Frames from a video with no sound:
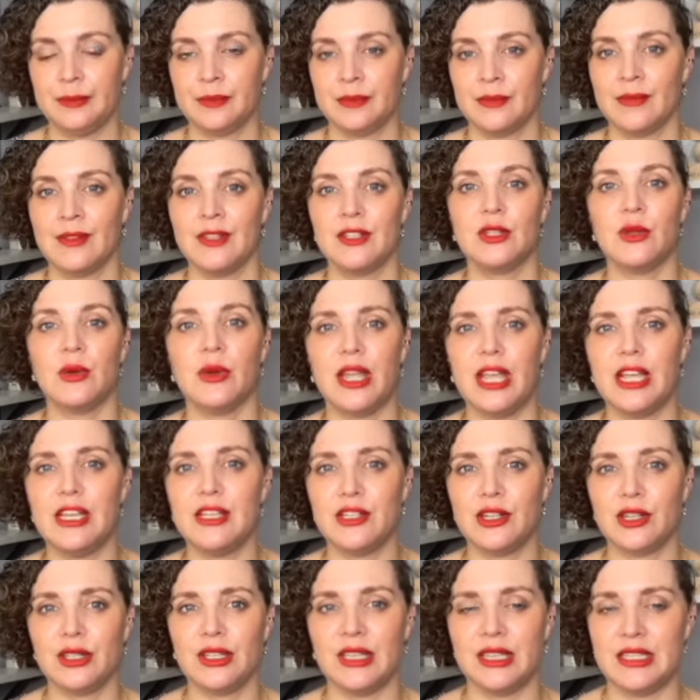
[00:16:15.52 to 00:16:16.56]
So, in case
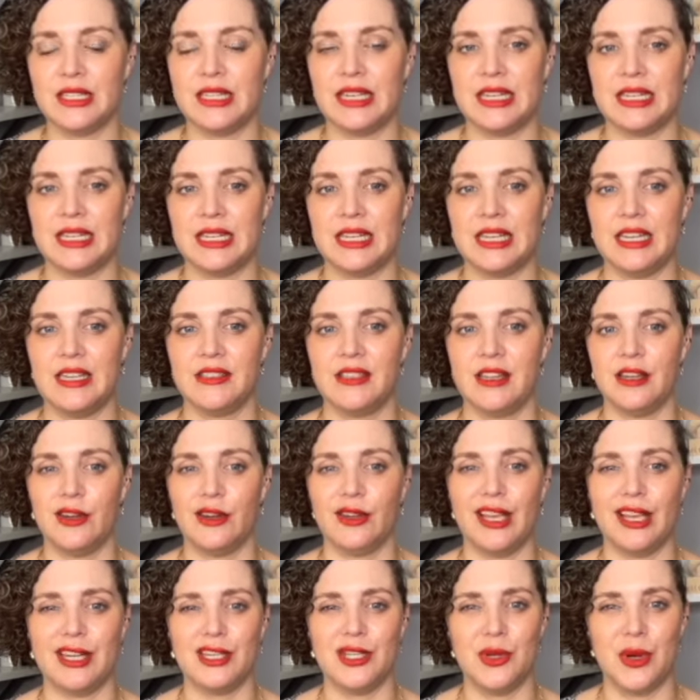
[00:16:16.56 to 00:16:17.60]
you're listening to this and you're
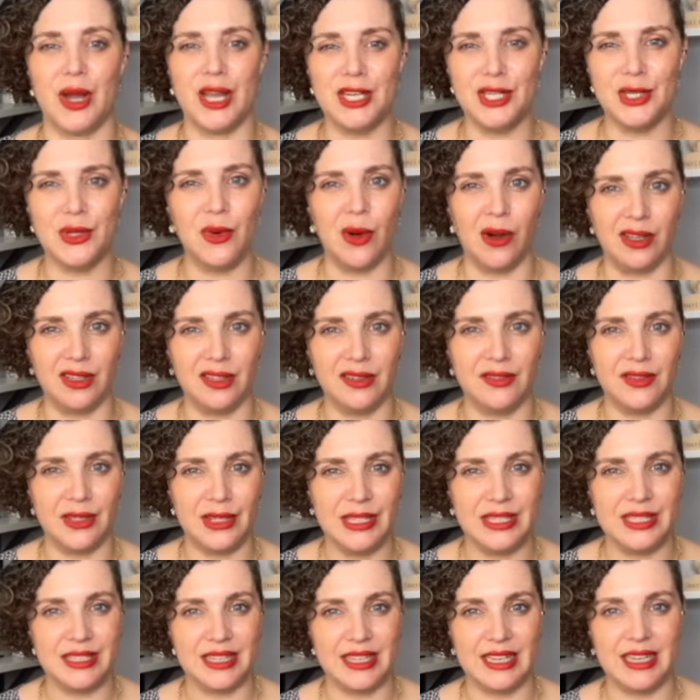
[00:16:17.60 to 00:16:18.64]
like, do I do all of
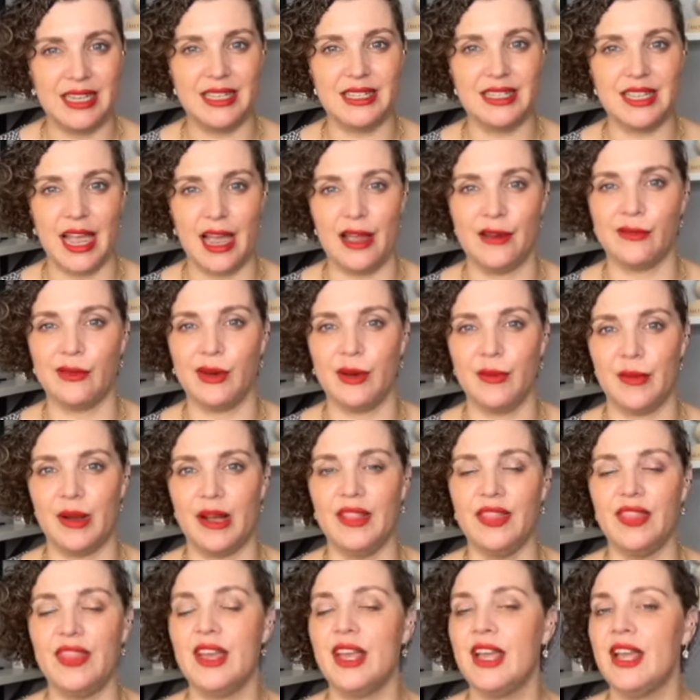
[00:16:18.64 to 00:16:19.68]
these things every
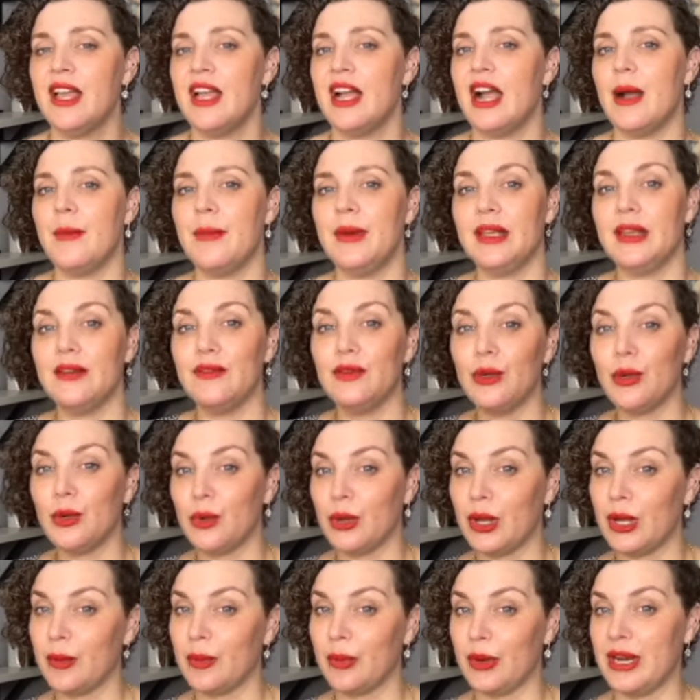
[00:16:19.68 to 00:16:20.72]
month? I'm gonna give you a
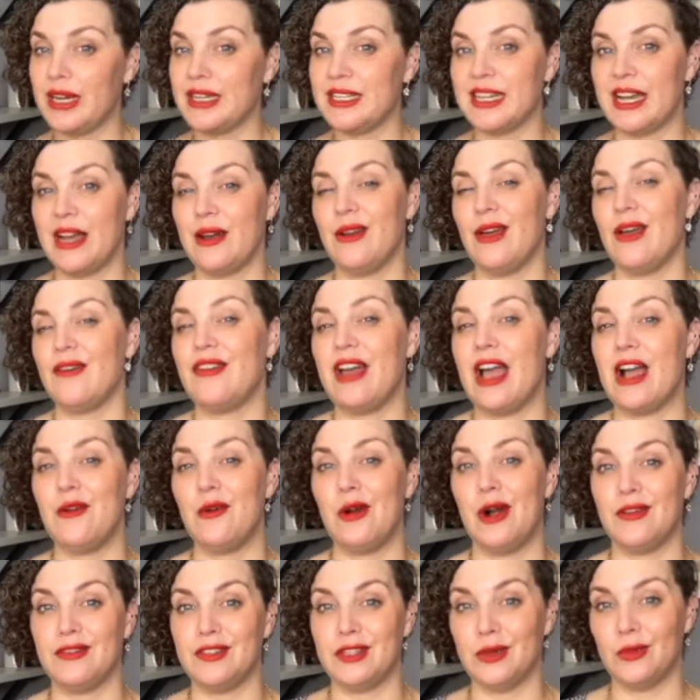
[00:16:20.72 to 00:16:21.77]
quick breakdown of how
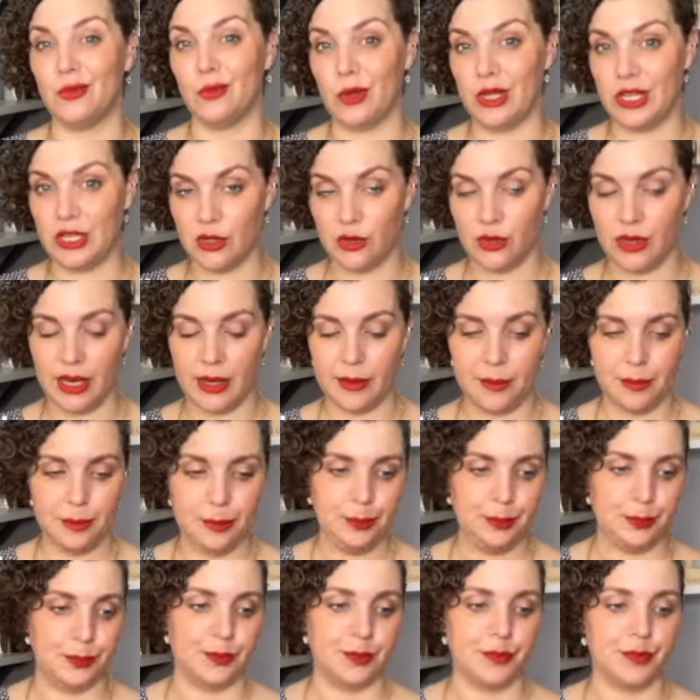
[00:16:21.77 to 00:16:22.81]
often we do them.
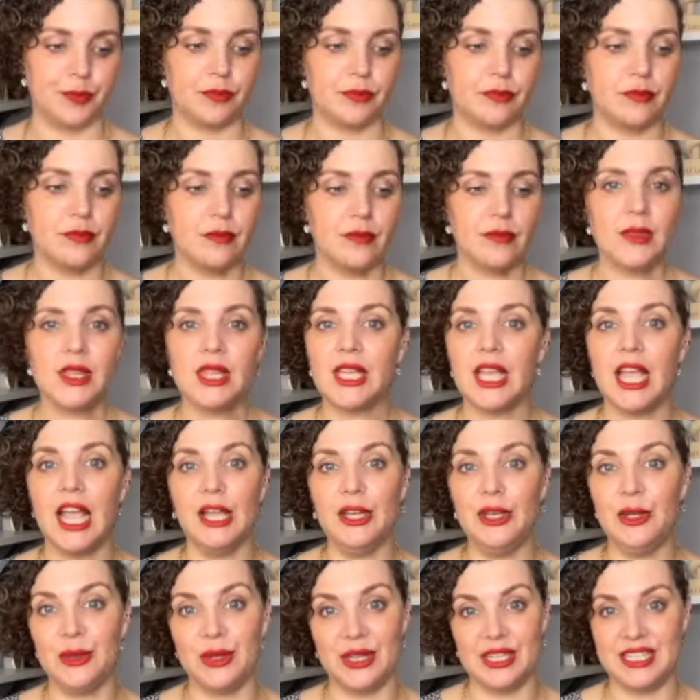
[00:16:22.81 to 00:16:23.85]

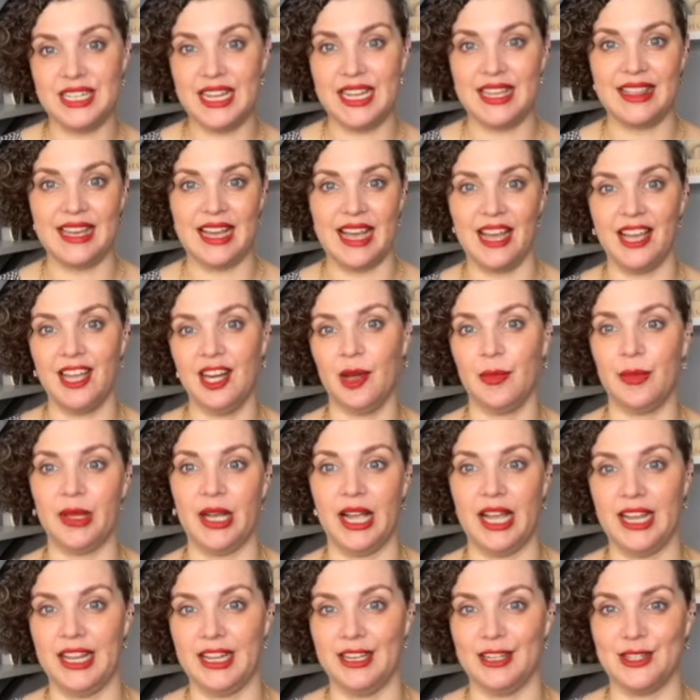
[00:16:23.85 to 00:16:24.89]
And you can take that and
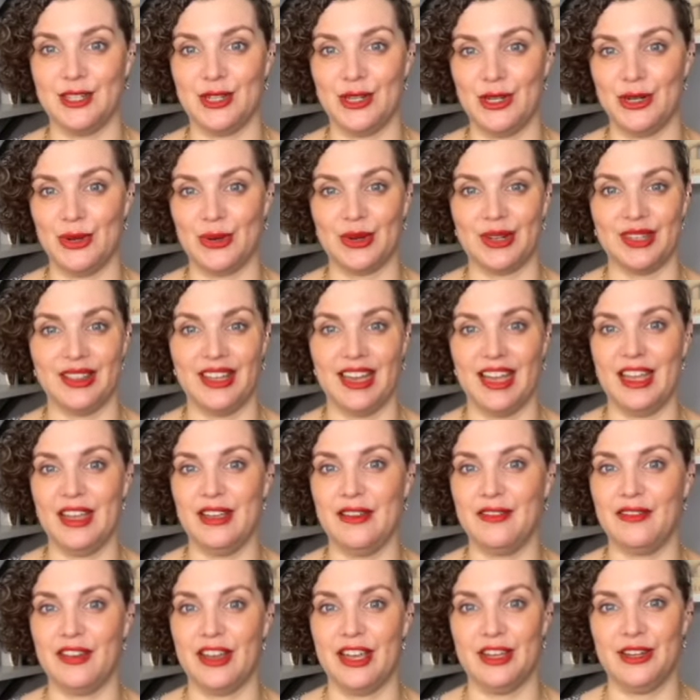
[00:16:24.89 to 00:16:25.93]
apply it to your
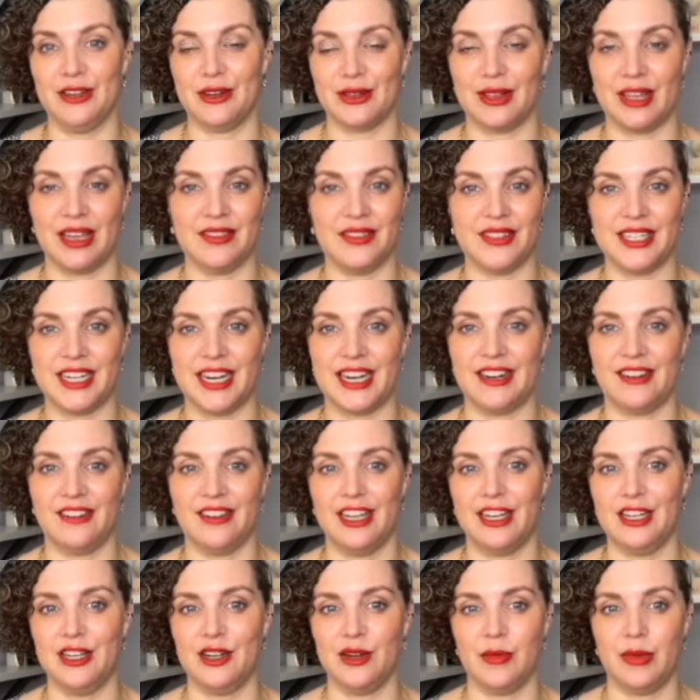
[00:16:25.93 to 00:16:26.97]
life and your lifestyle
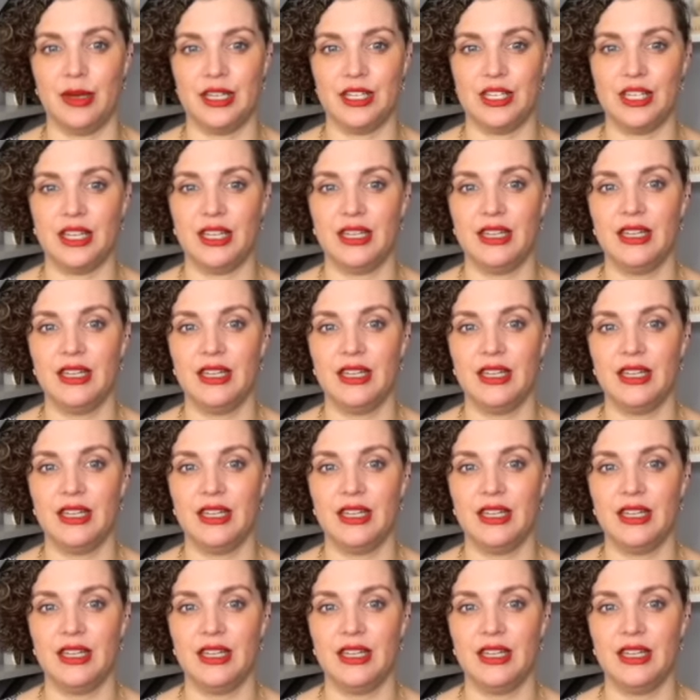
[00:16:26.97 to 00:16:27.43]
and your budget.